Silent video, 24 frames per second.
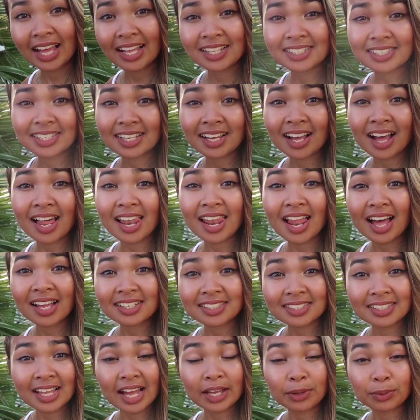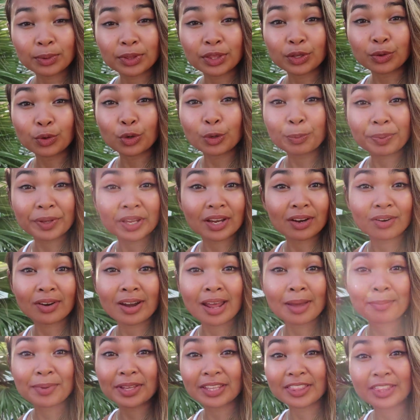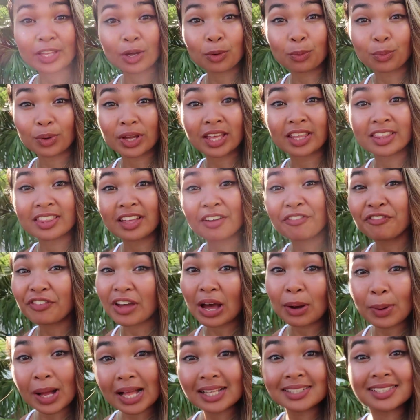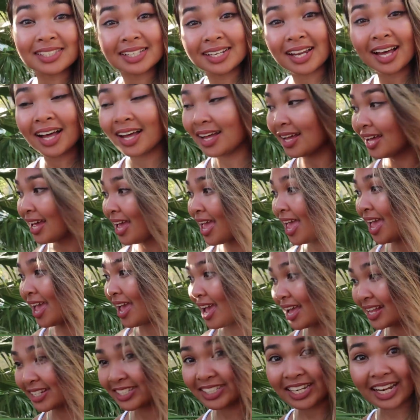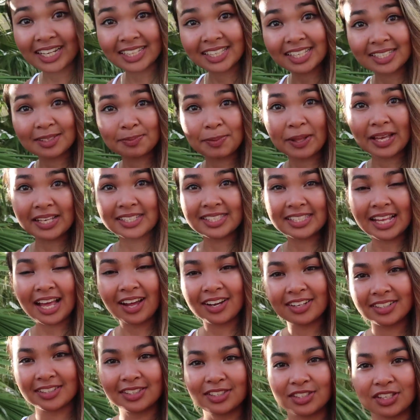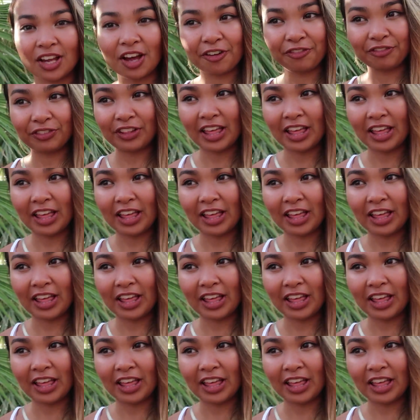ending our last night with the group here in Ibiza with a farewell dinner. And check this place out, it's Surf